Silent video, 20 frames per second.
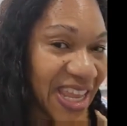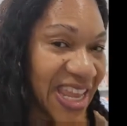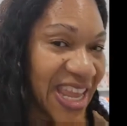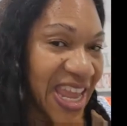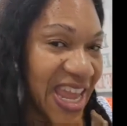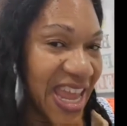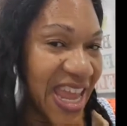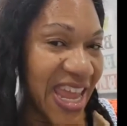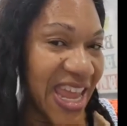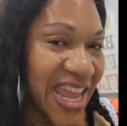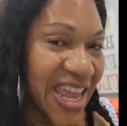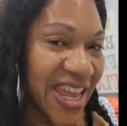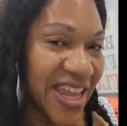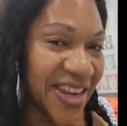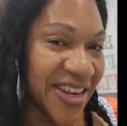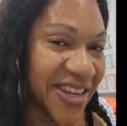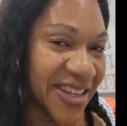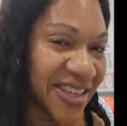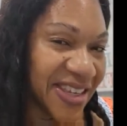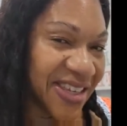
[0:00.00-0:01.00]

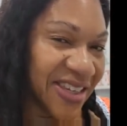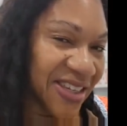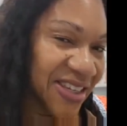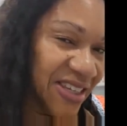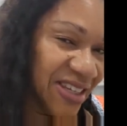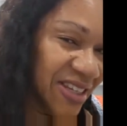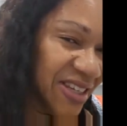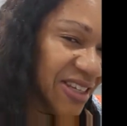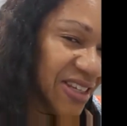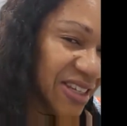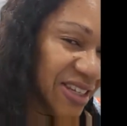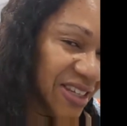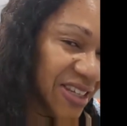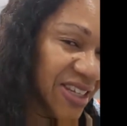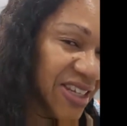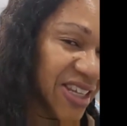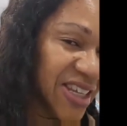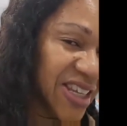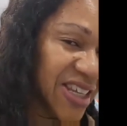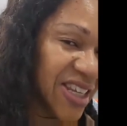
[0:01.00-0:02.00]
And
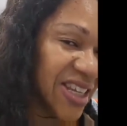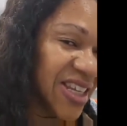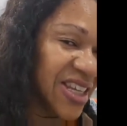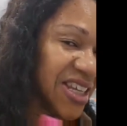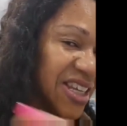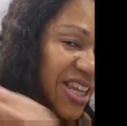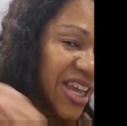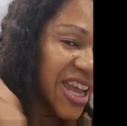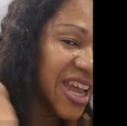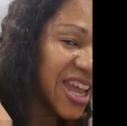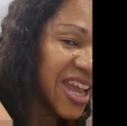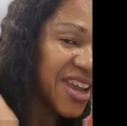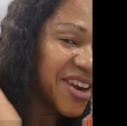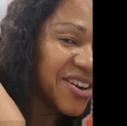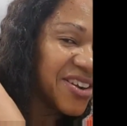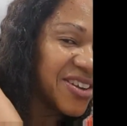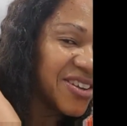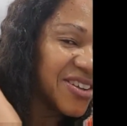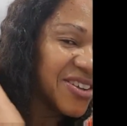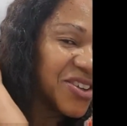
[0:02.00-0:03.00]
I had
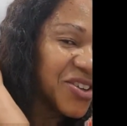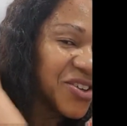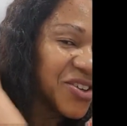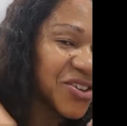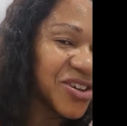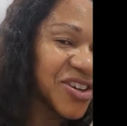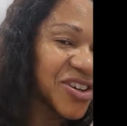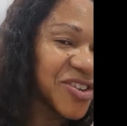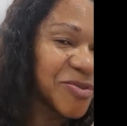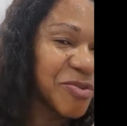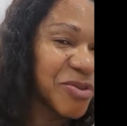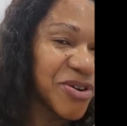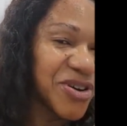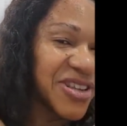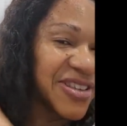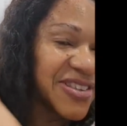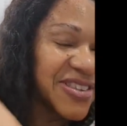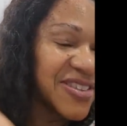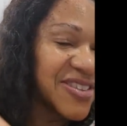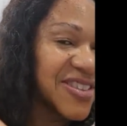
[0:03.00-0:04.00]
a good
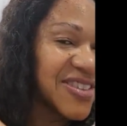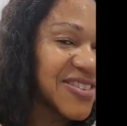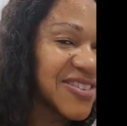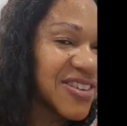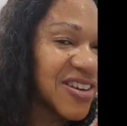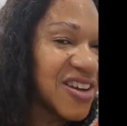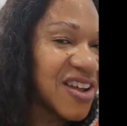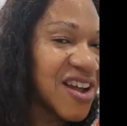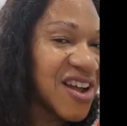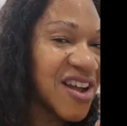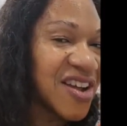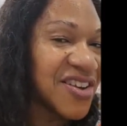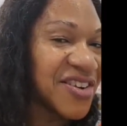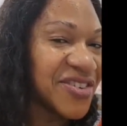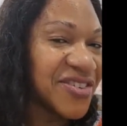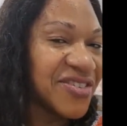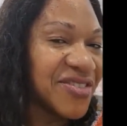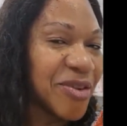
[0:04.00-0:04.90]
experience at the salon.